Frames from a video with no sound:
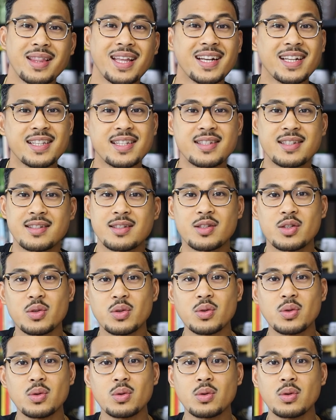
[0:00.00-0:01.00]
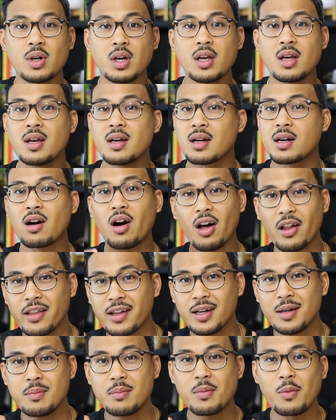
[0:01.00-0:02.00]
That is to call
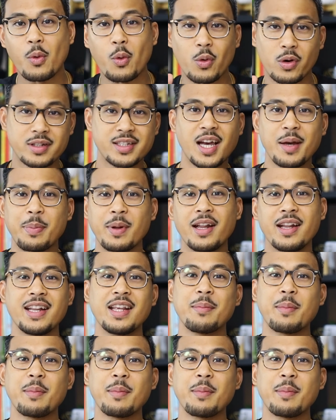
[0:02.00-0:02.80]
them or type in an